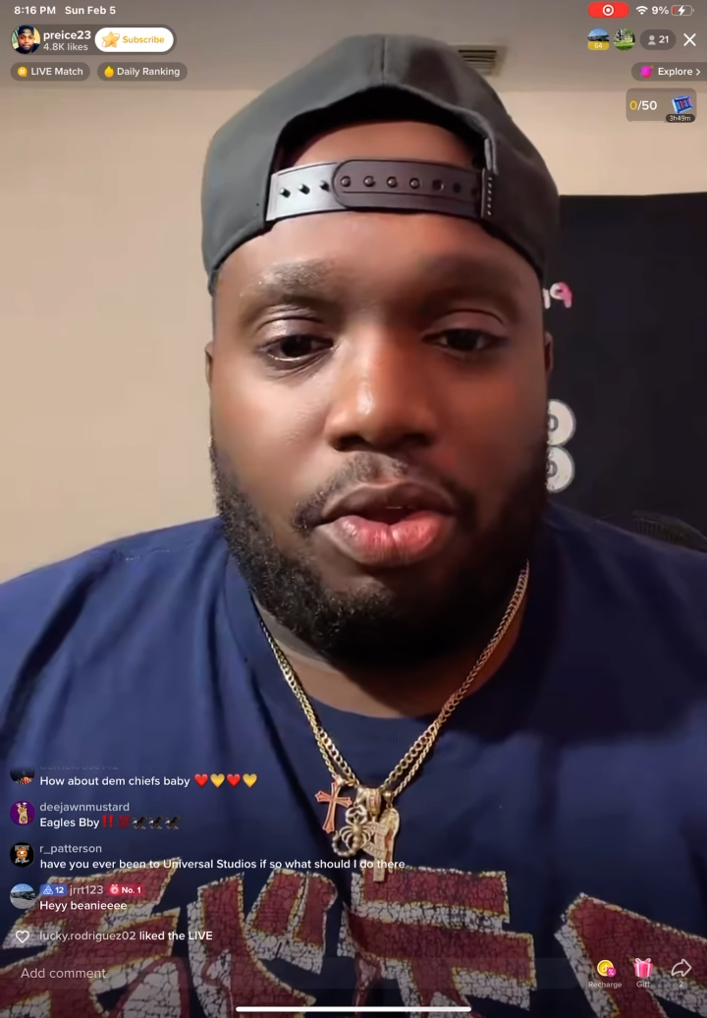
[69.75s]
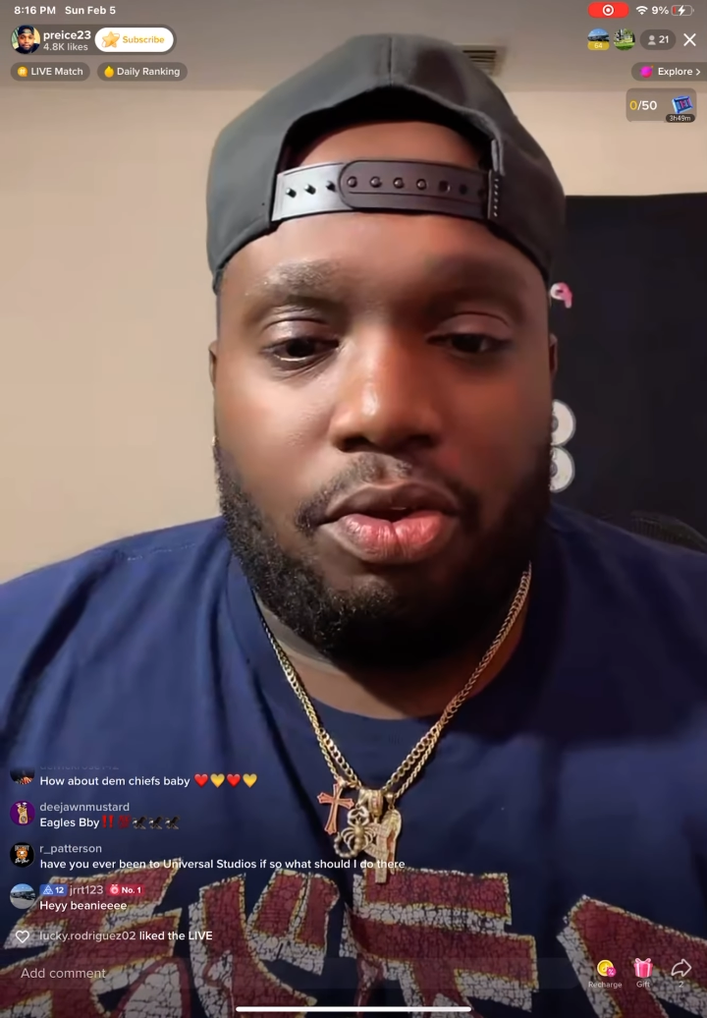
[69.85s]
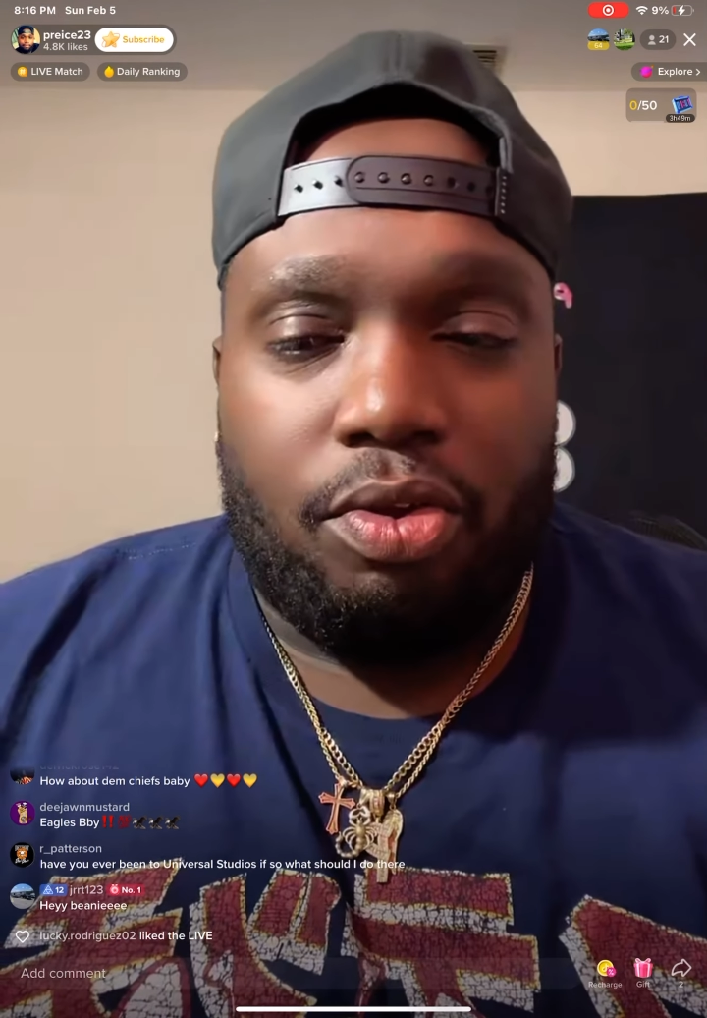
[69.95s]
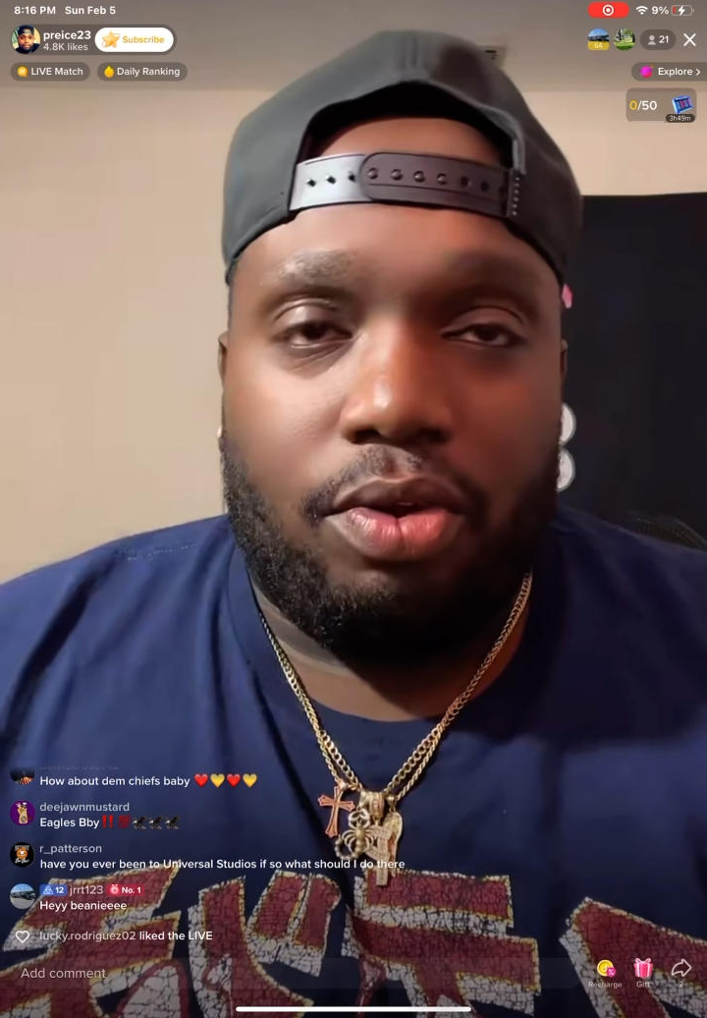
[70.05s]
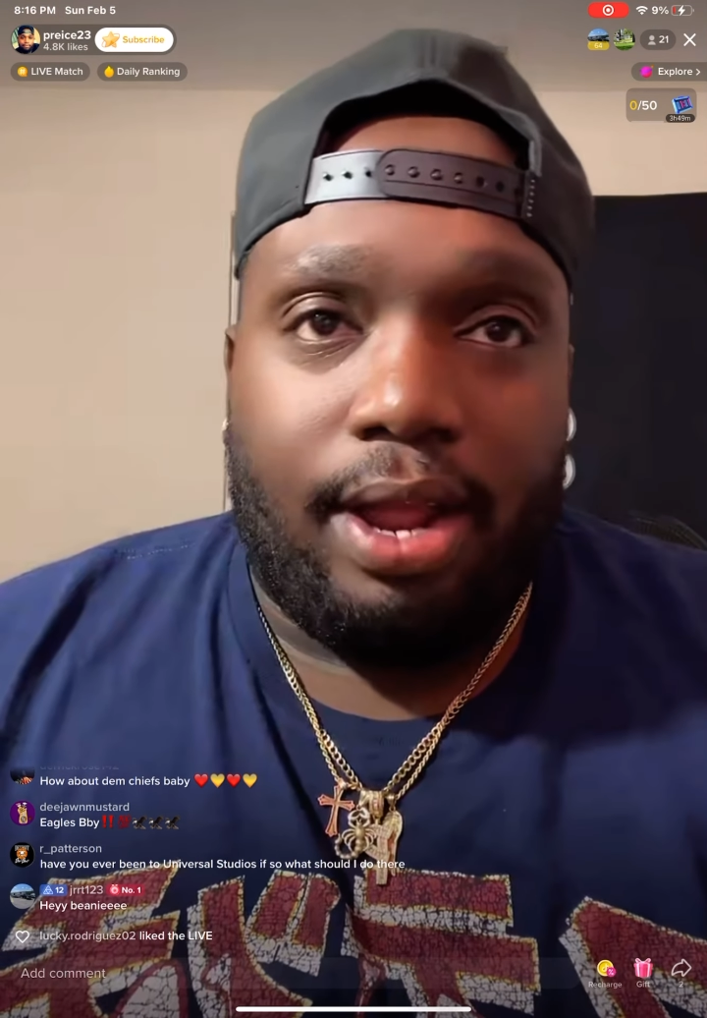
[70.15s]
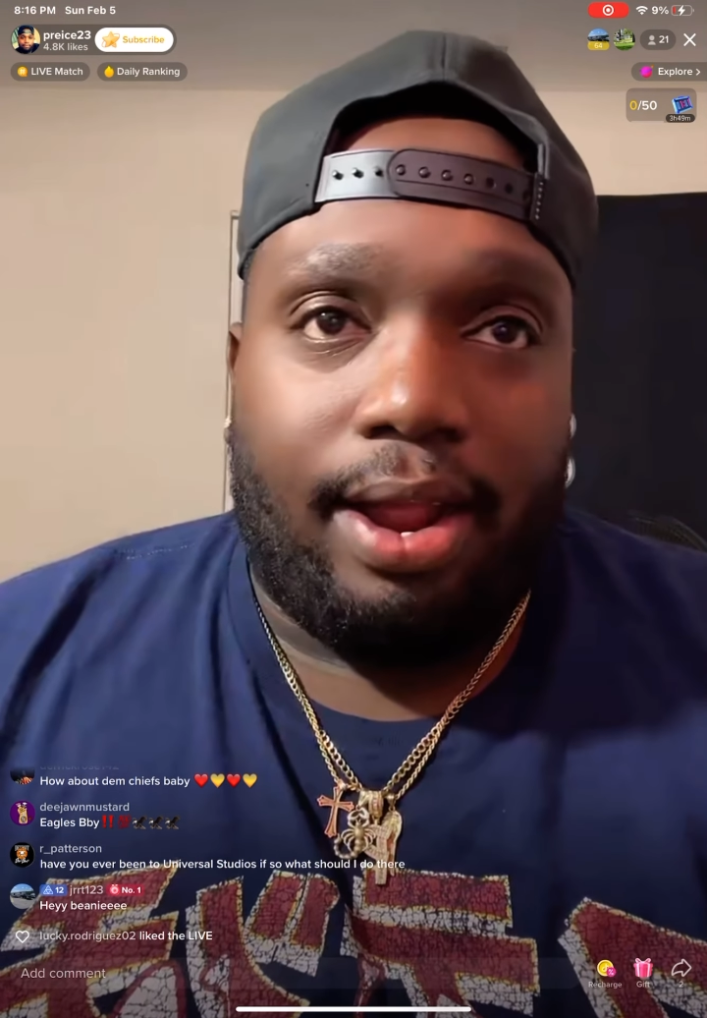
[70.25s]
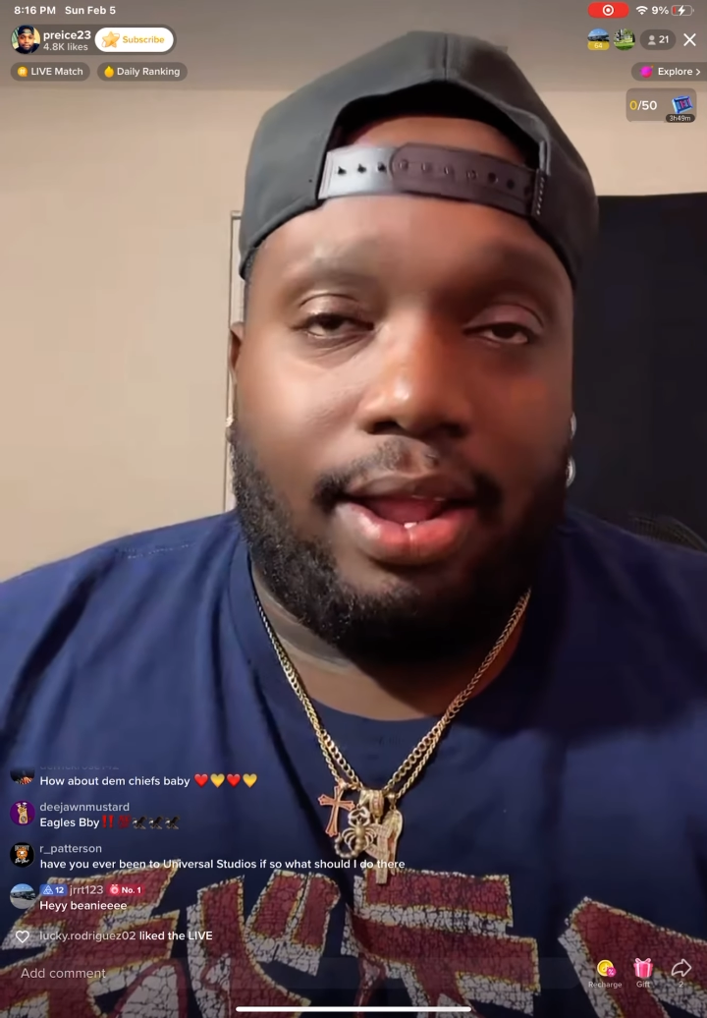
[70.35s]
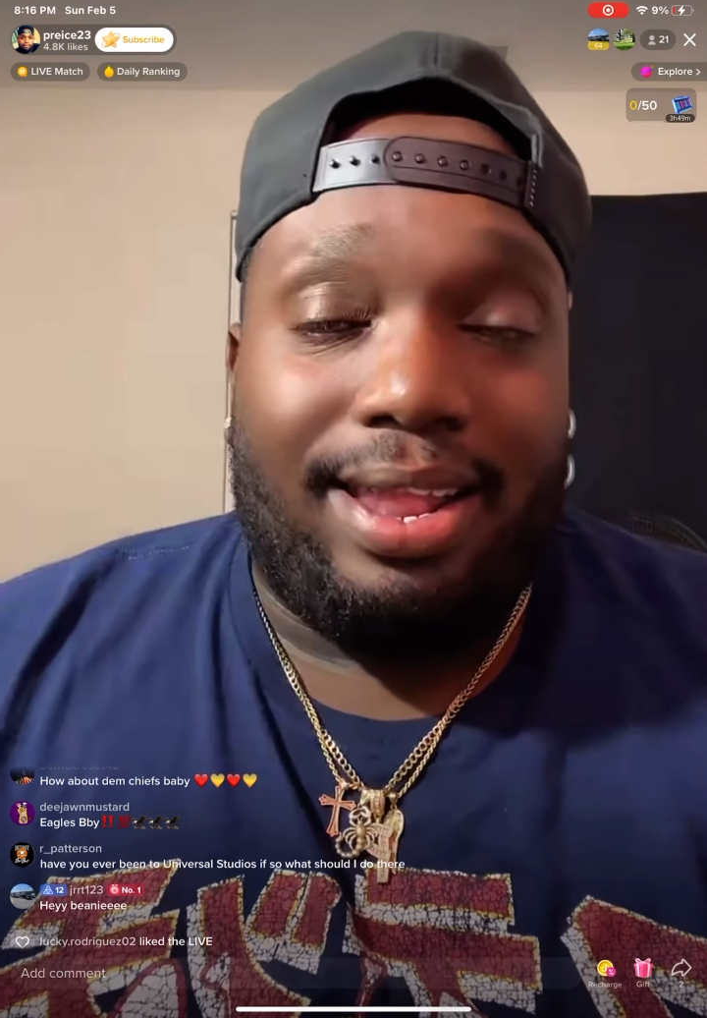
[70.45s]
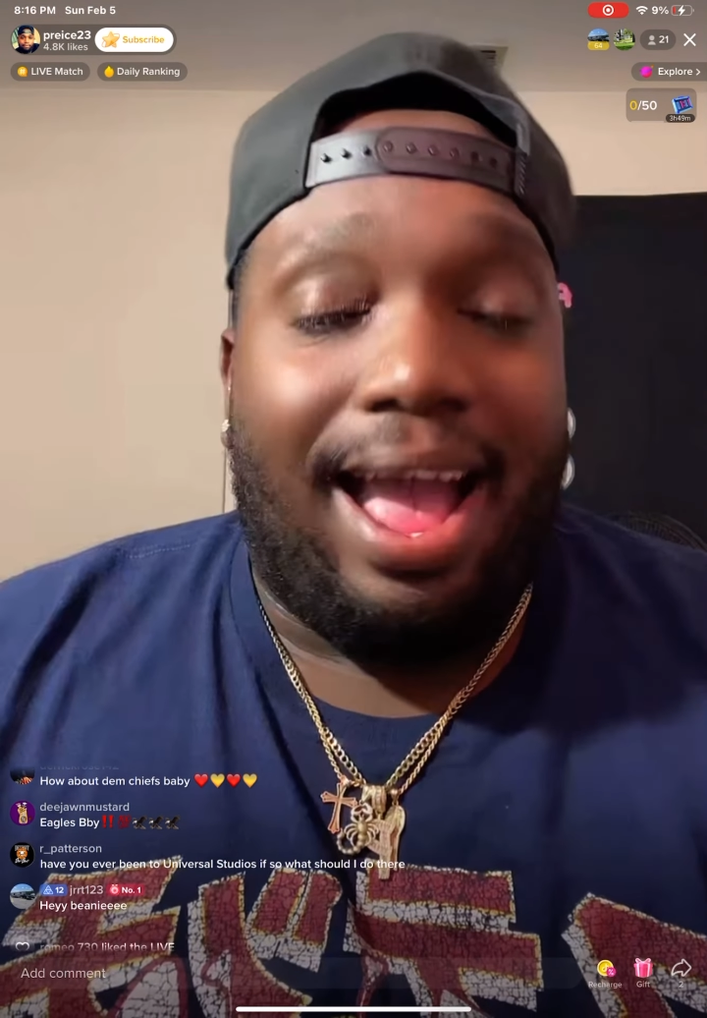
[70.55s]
you do there?